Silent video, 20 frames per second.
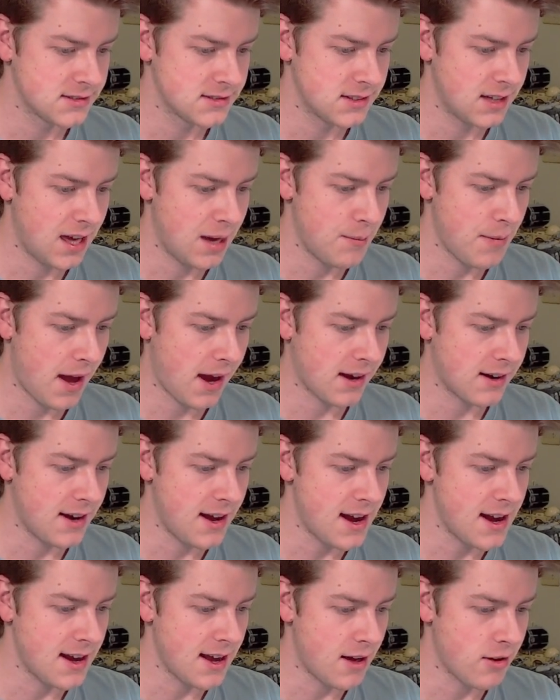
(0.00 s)
came back a
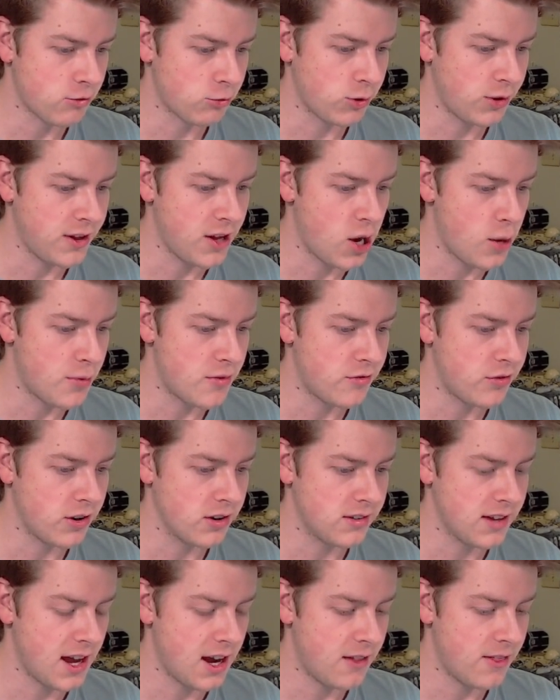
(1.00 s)
9. I was really hoping for a
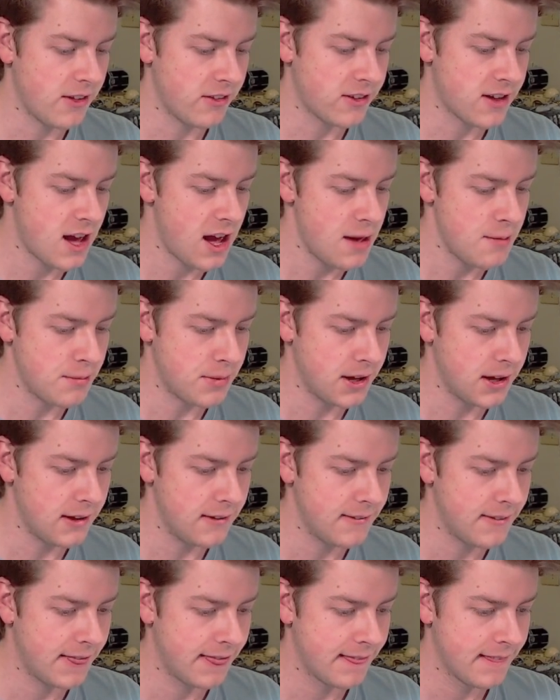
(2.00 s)
10 on this guy,
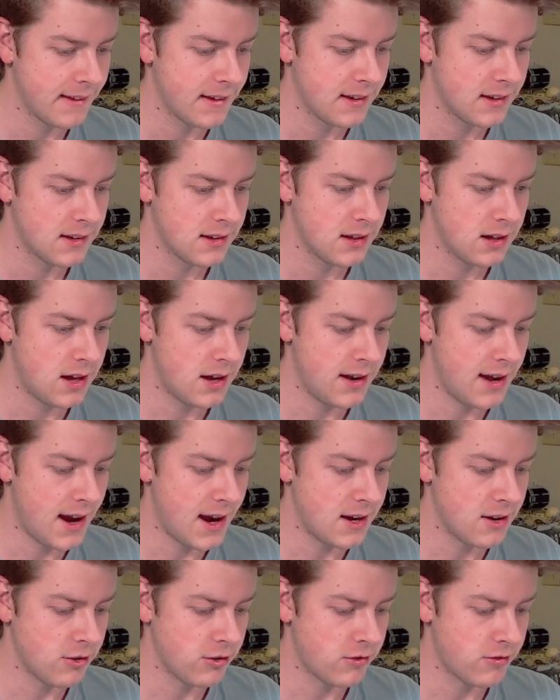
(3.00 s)
but a
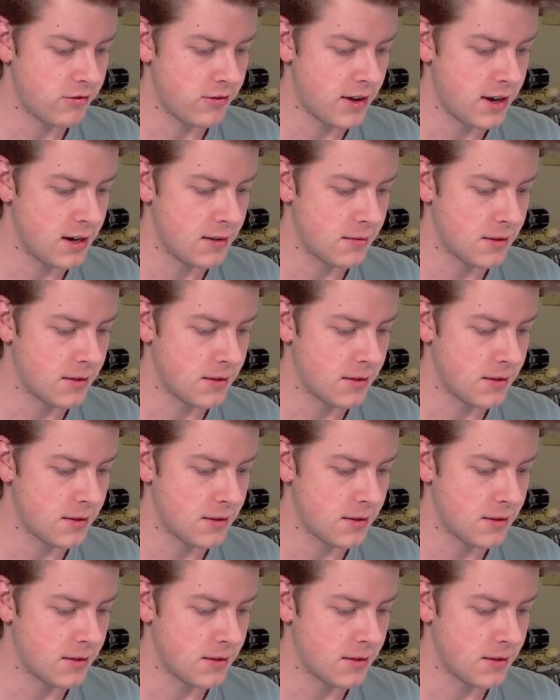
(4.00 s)
9 is fine.